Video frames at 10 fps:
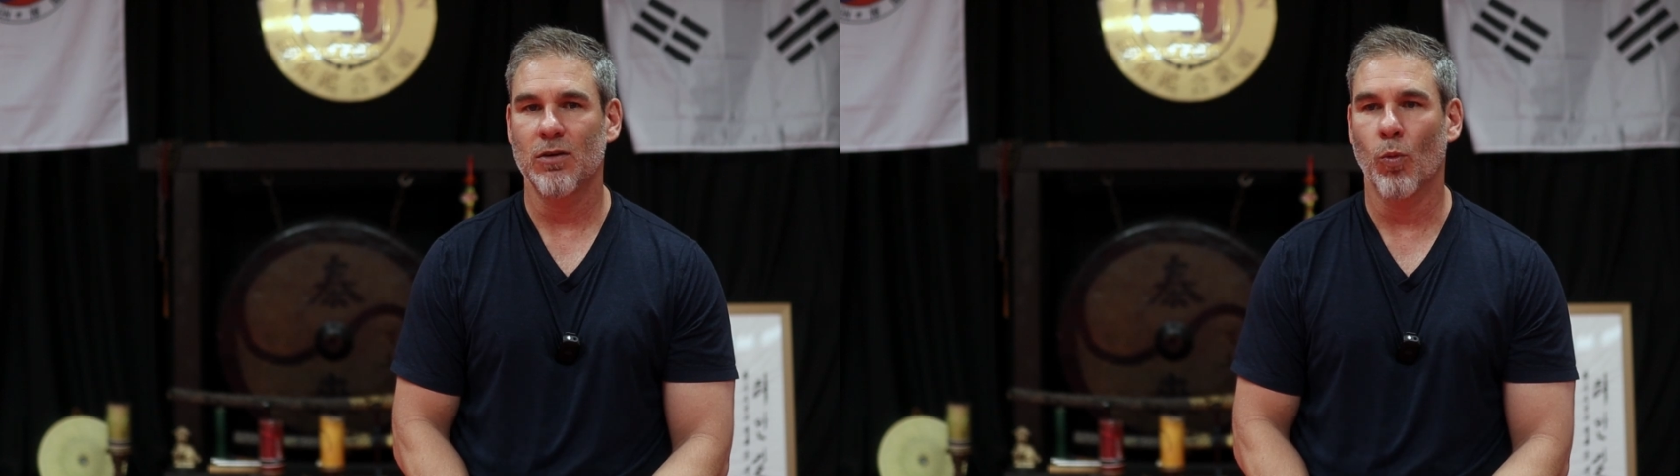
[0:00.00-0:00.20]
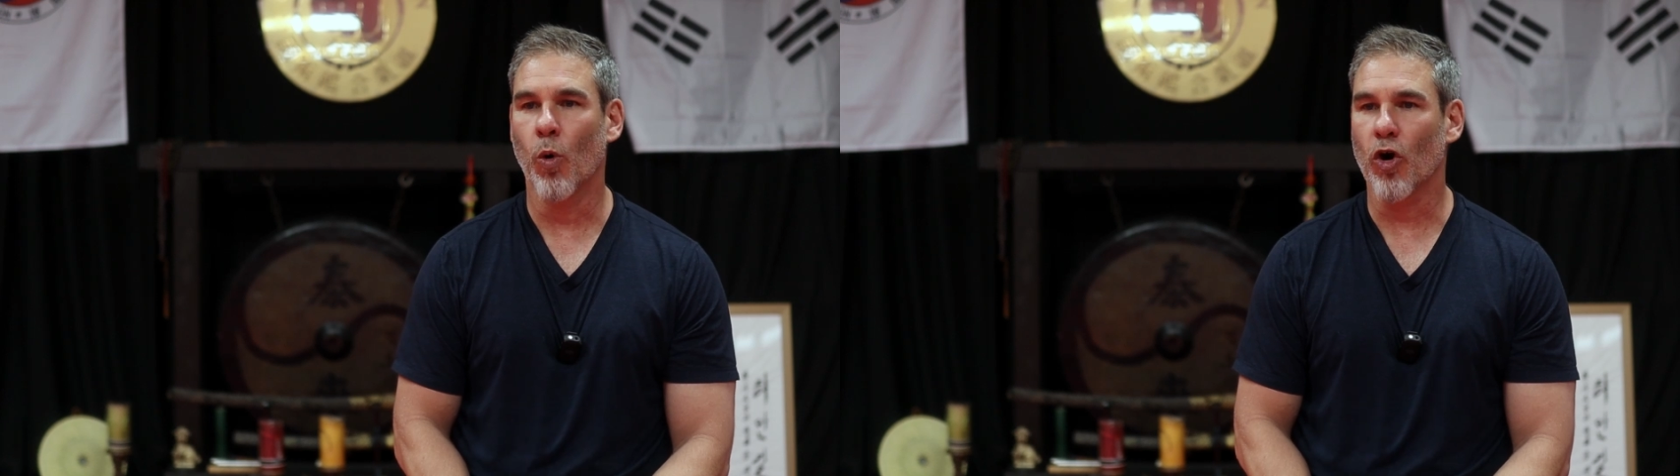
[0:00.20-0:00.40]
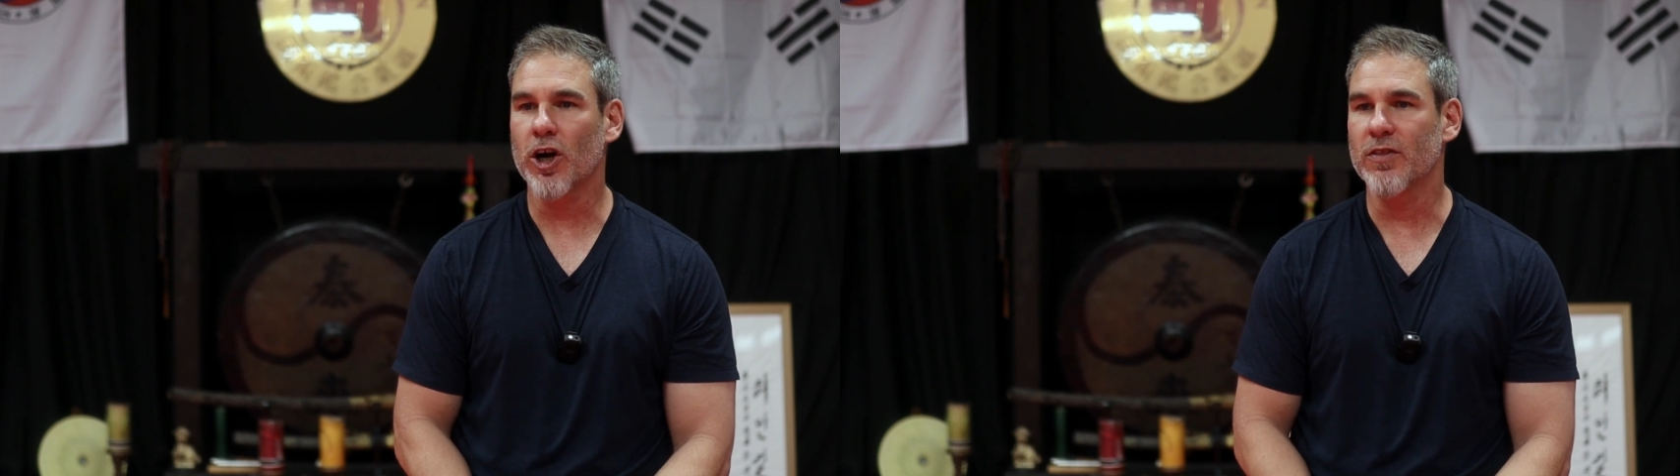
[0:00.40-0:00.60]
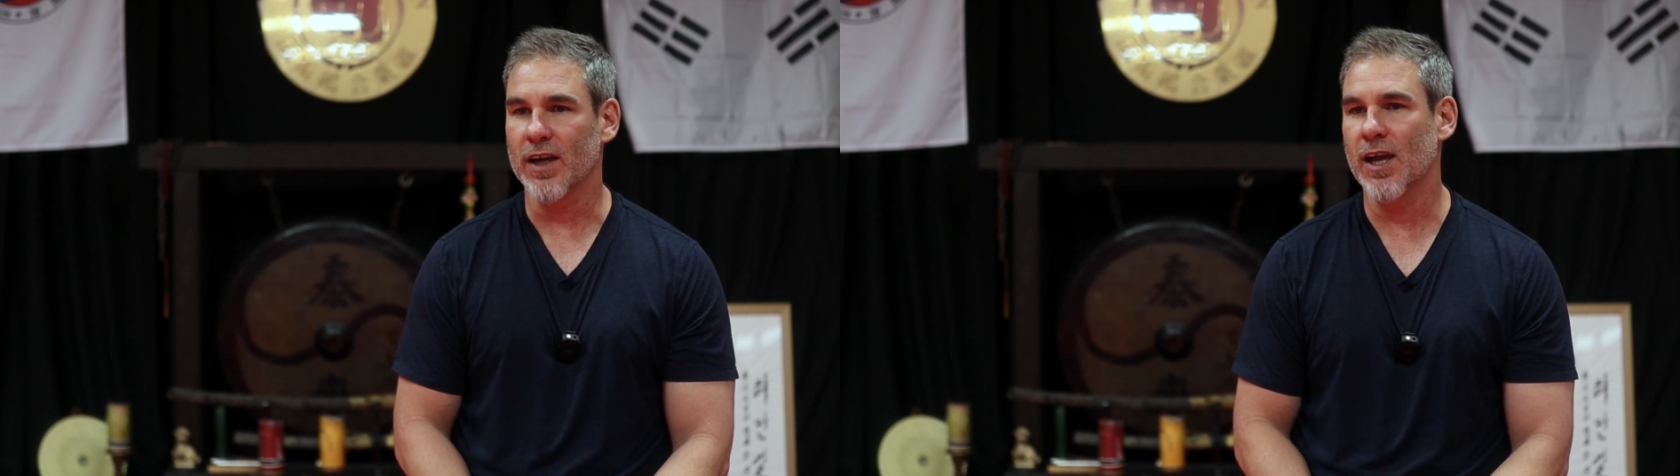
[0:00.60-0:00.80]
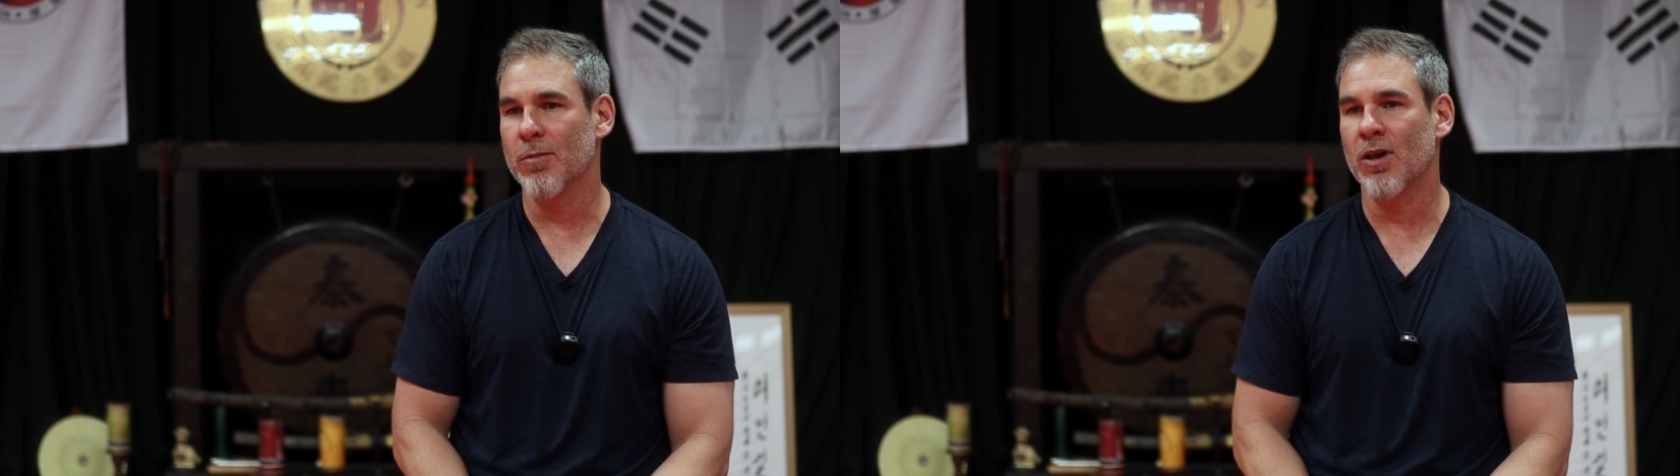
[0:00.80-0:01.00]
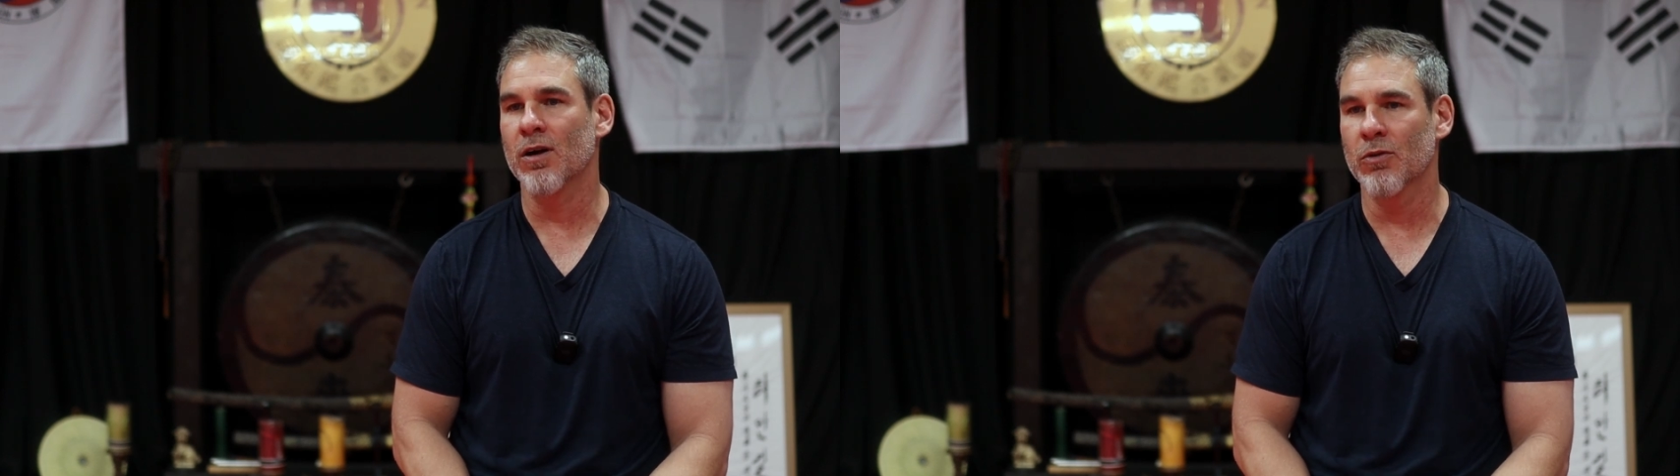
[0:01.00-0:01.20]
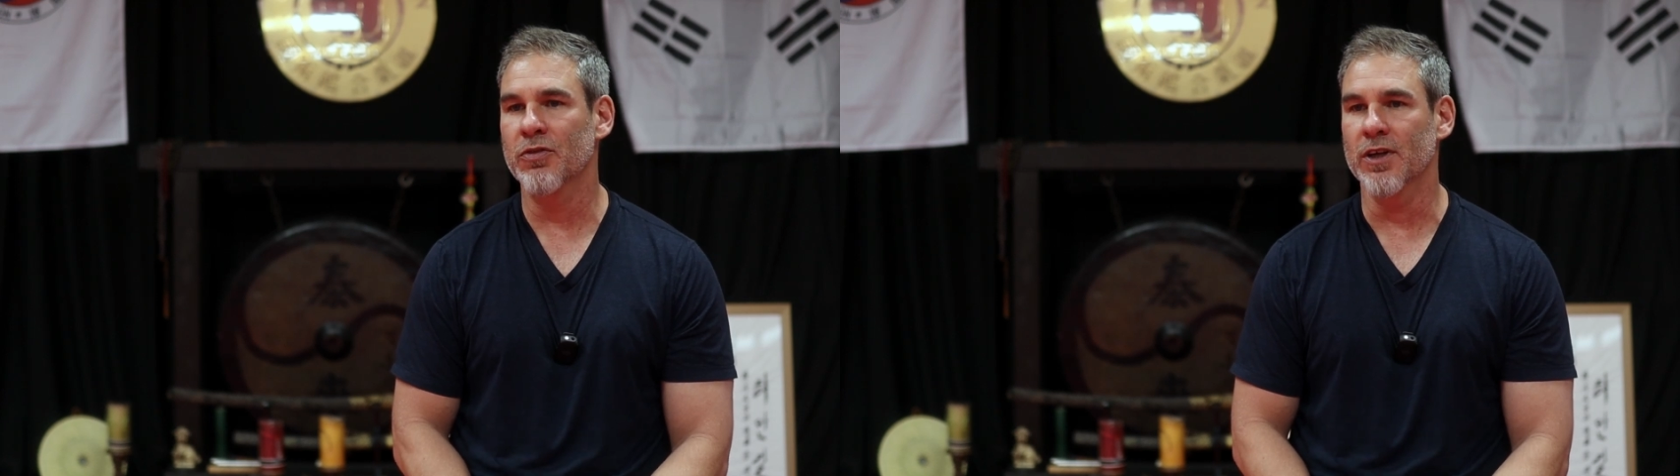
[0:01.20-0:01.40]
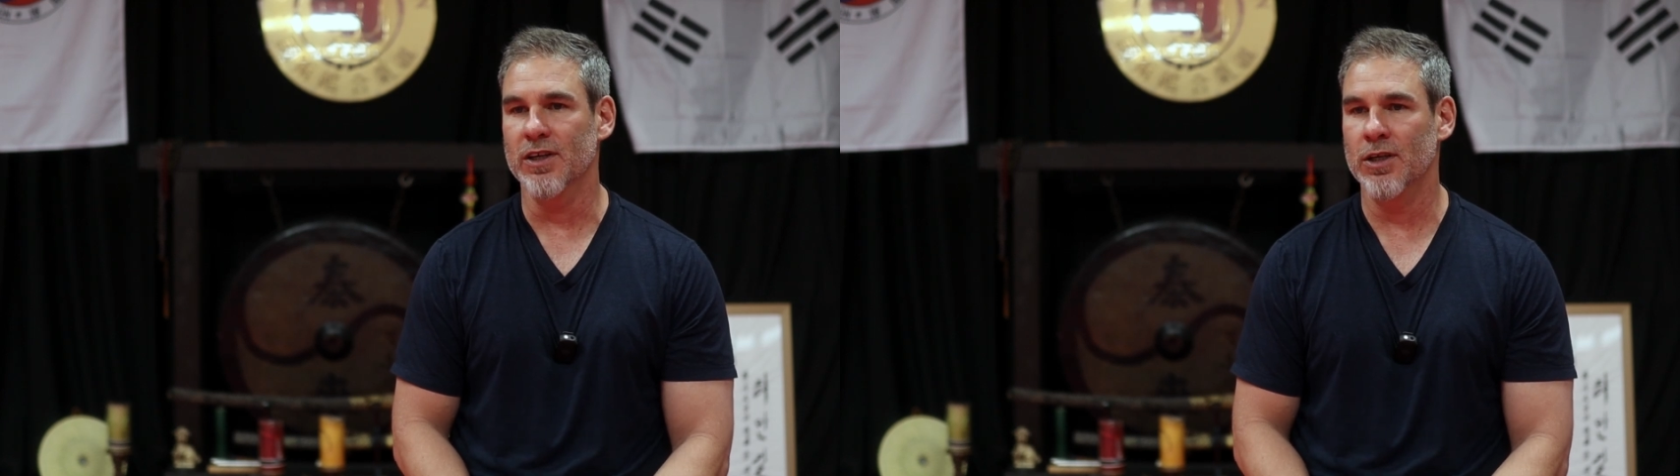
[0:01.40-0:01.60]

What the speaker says: work that came along with it.